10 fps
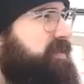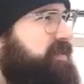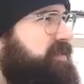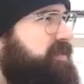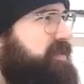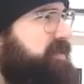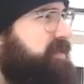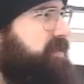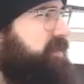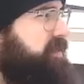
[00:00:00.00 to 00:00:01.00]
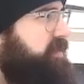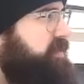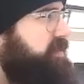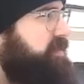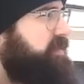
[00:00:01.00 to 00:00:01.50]

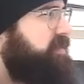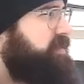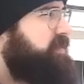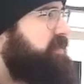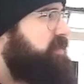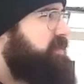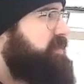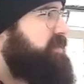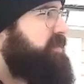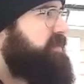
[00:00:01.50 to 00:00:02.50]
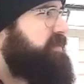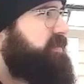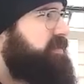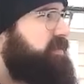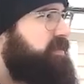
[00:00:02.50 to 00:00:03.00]

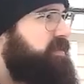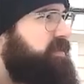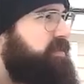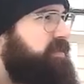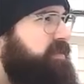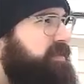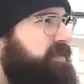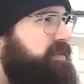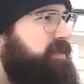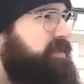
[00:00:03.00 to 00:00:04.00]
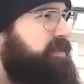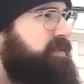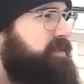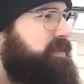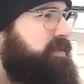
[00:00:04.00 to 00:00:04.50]

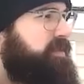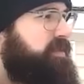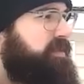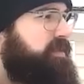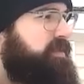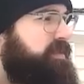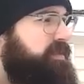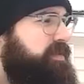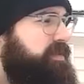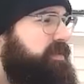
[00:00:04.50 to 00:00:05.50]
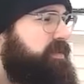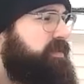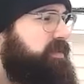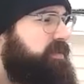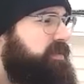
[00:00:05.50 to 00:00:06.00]

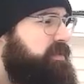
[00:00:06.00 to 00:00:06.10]
(not speaking)